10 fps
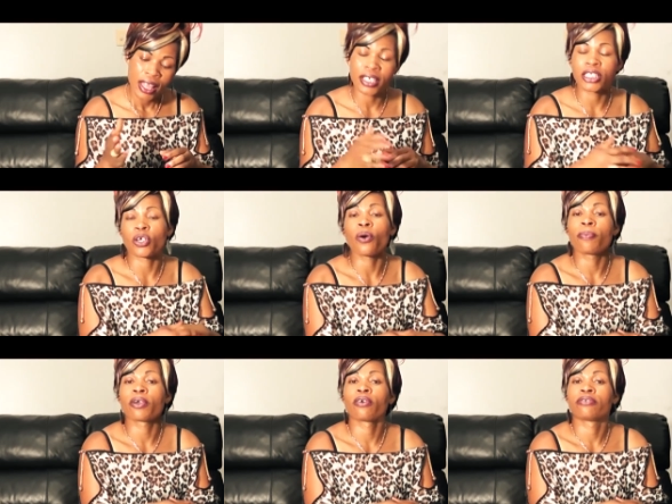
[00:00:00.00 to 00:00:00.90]
The
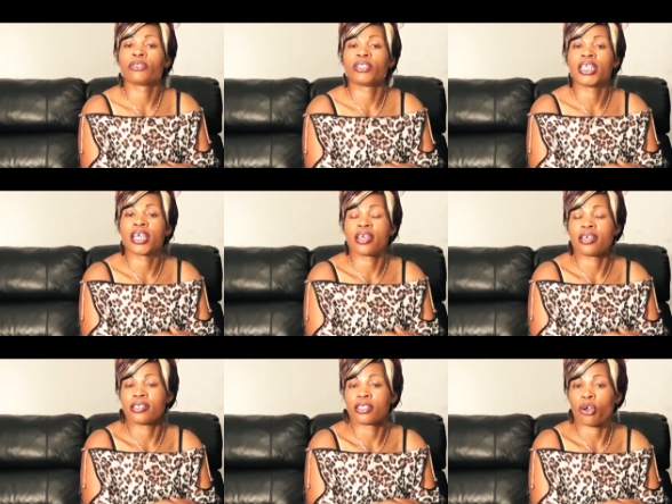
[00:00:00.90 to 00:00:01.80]
topic of today
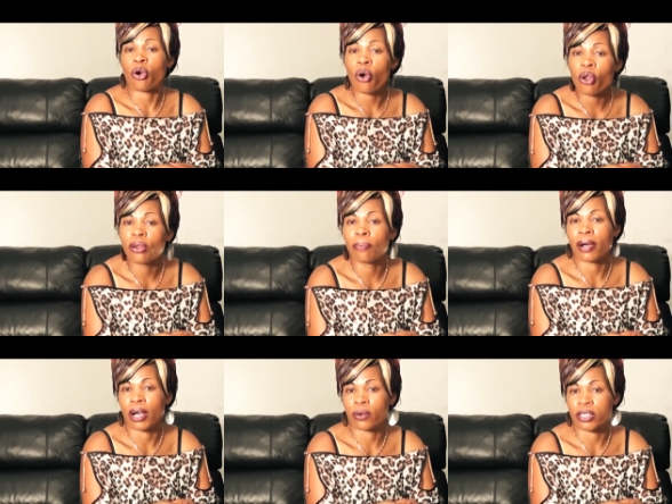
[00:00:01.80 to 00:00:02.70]
is all
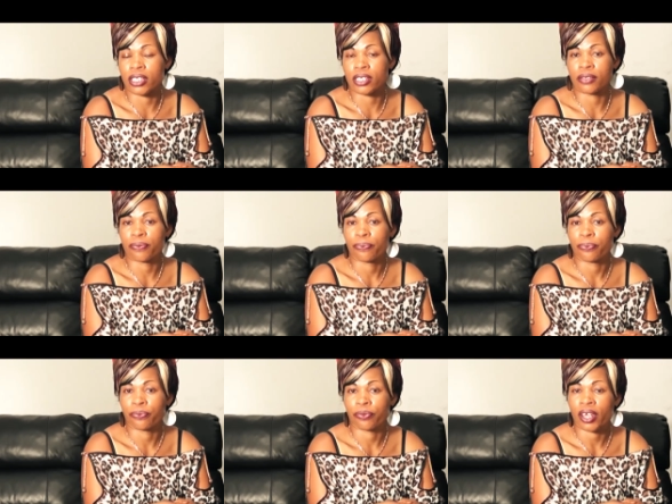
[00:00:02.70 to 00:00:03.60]
about
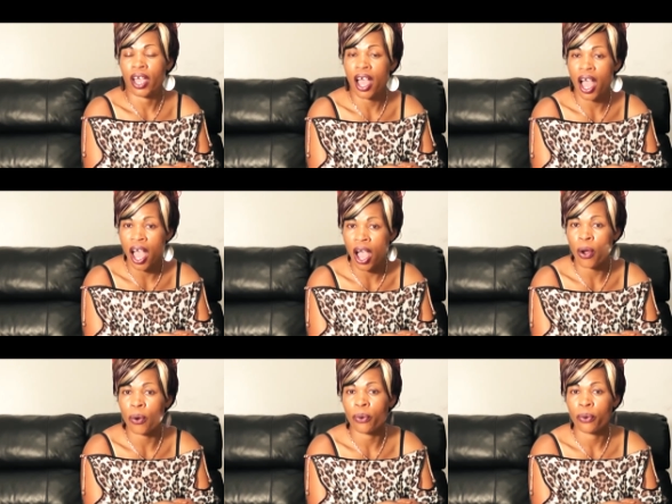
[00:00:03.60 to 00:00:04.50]

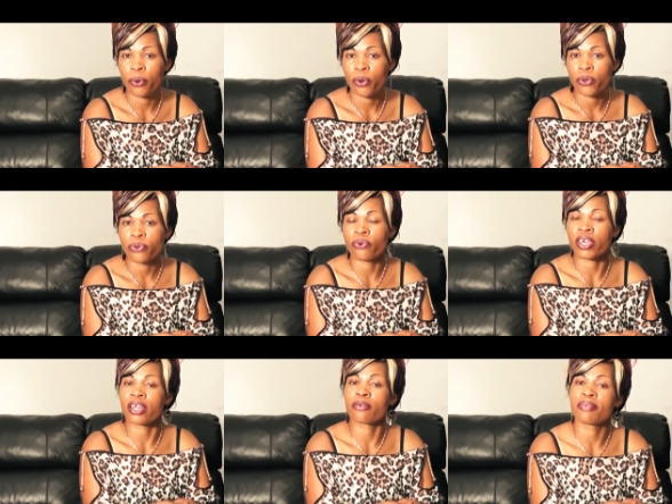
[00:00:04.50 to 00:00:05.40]
how you
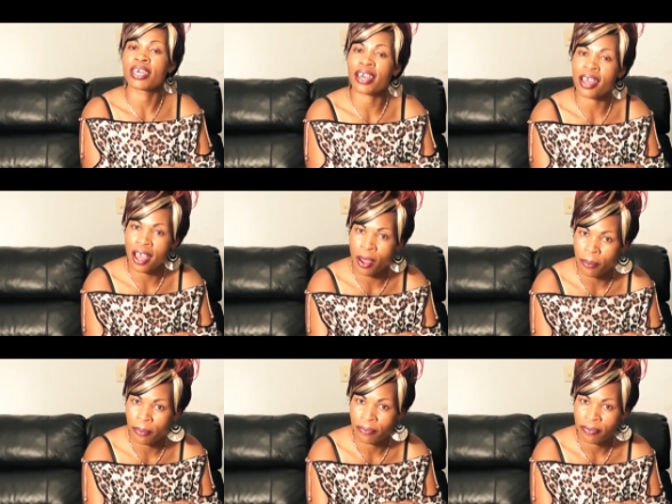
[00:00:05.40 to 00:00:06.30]
can
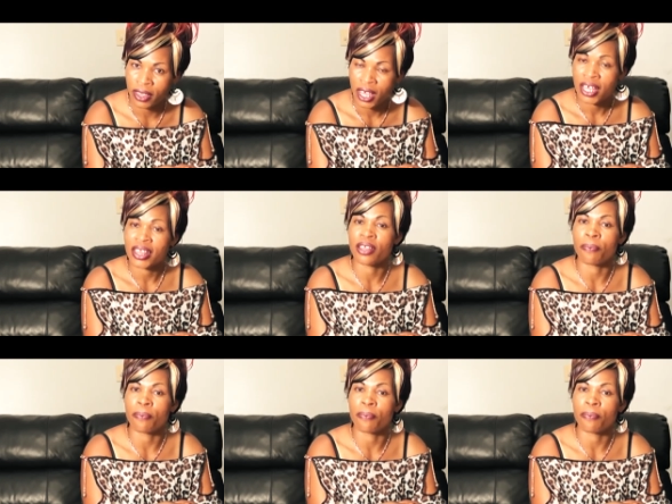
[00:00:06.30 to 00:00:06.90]
become the